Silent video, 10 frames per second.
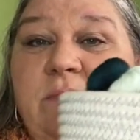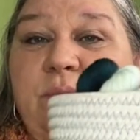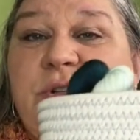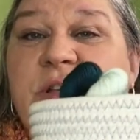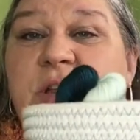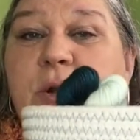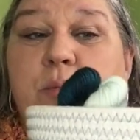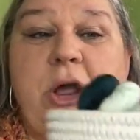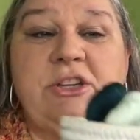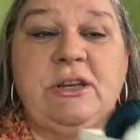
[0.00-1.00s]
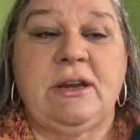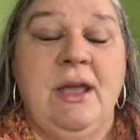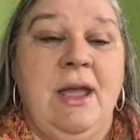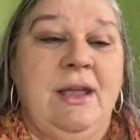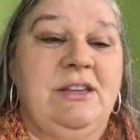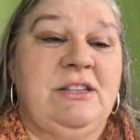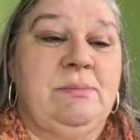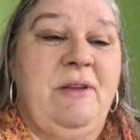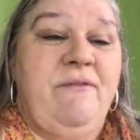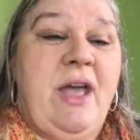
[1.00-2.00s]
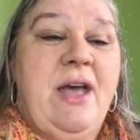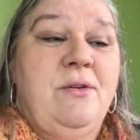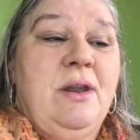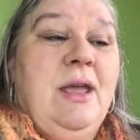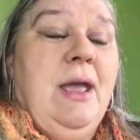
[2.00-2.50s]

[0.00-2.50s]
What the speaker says: particular project can just be found,